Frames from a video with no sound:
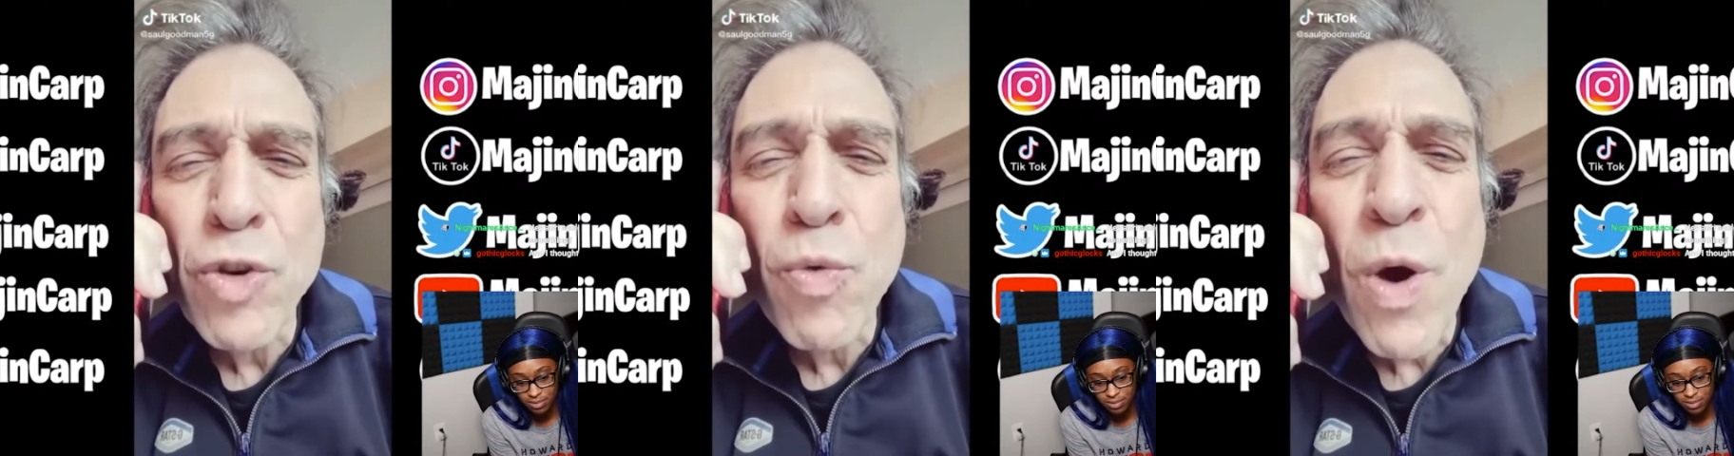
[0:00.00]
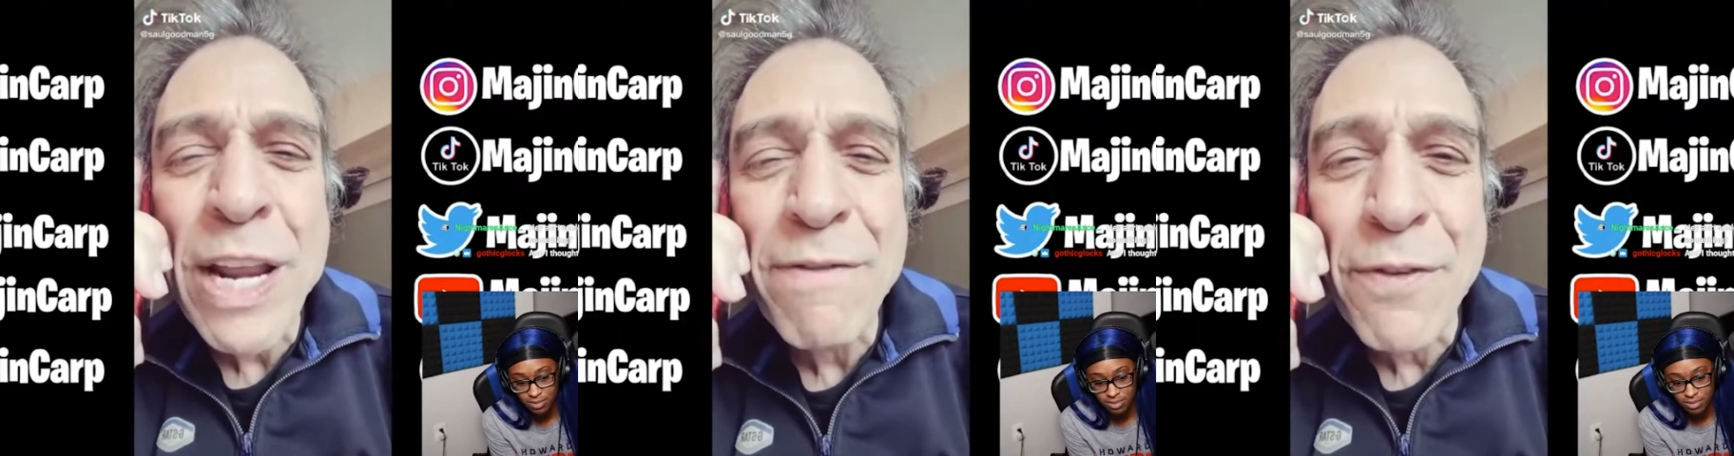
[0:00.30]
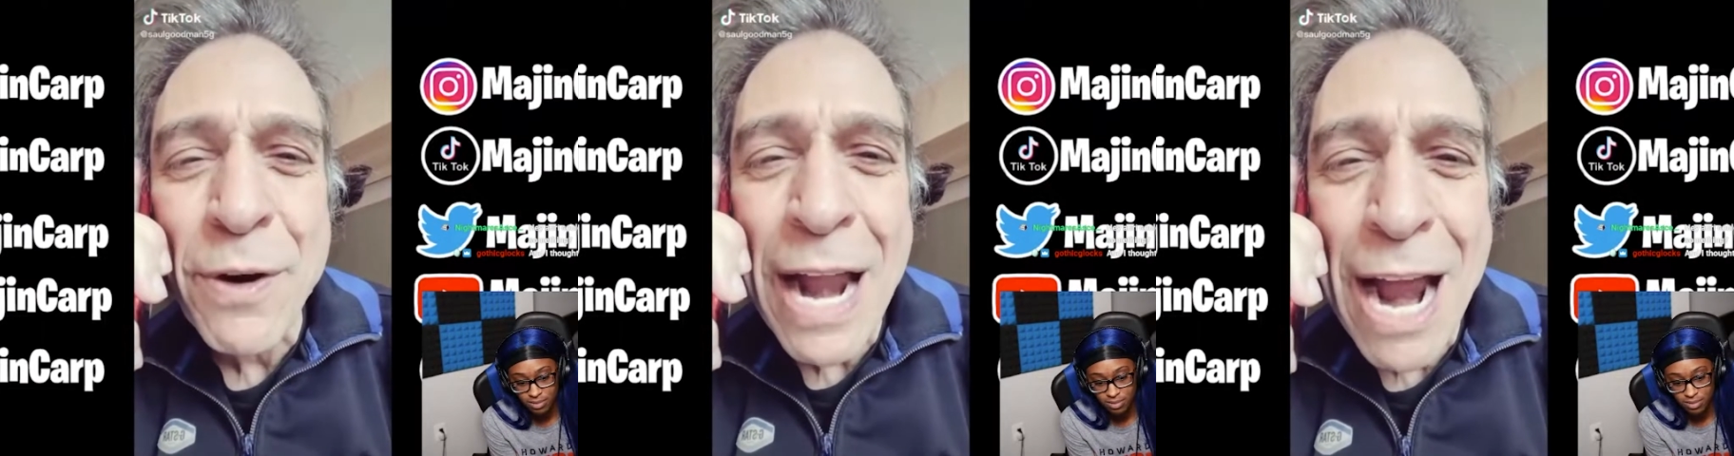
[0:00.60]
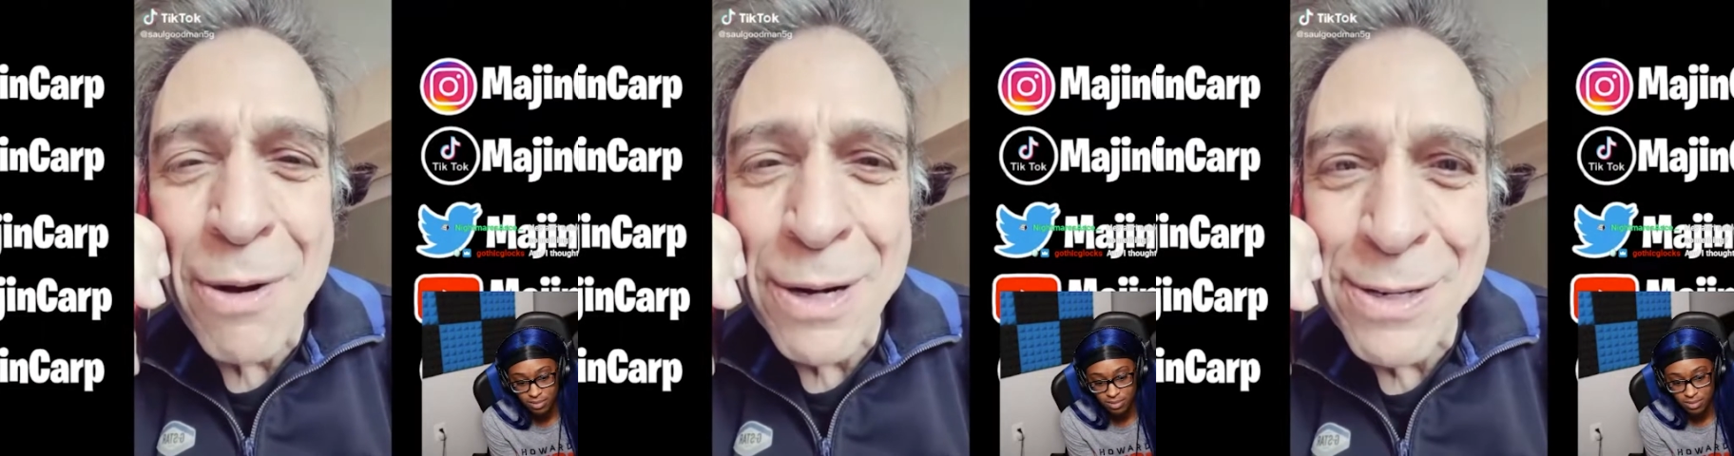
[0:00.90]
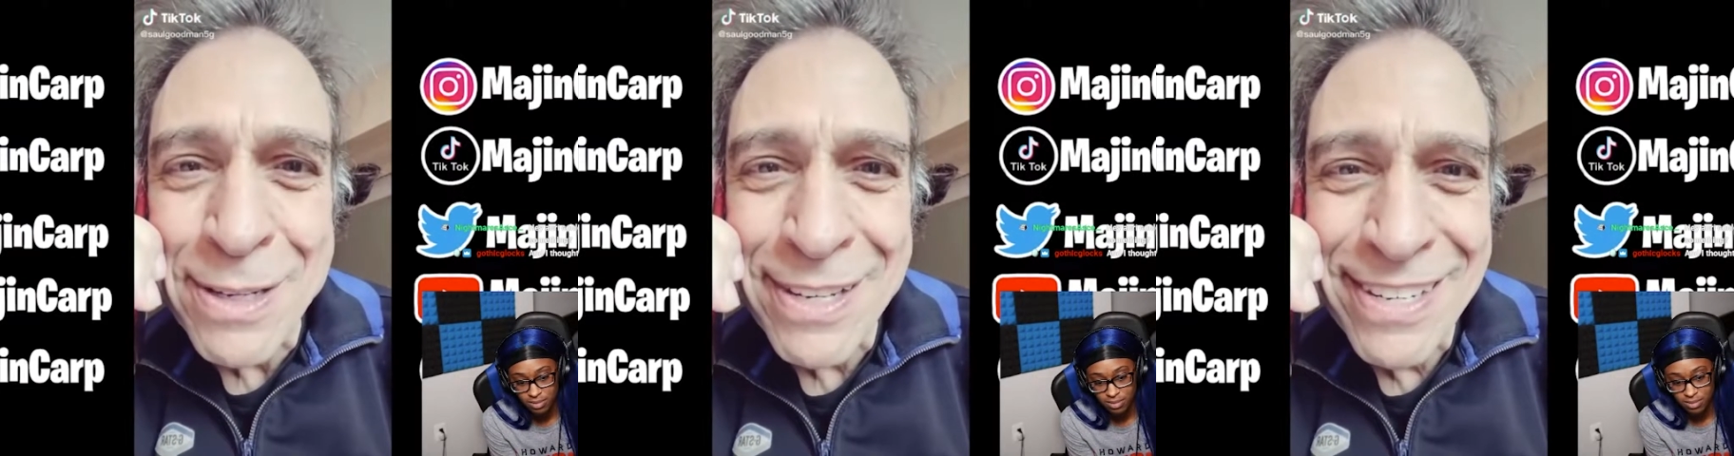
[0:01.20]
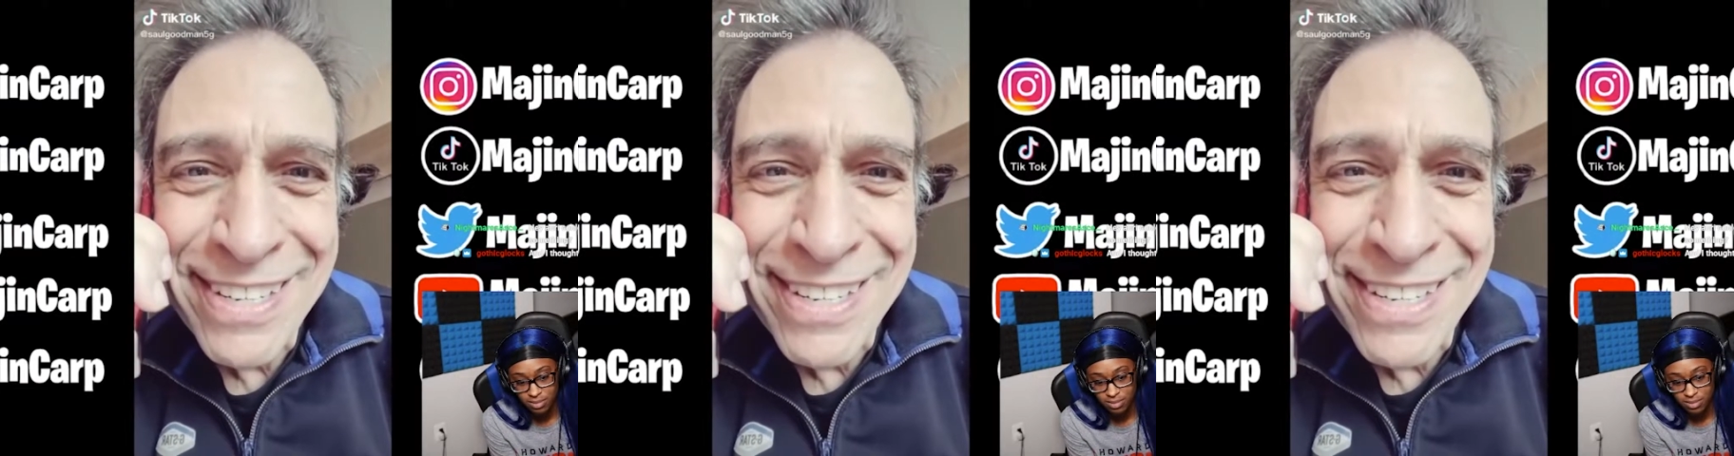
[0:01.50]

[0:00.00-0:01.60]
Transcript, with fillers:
Speaker 1: 24 hours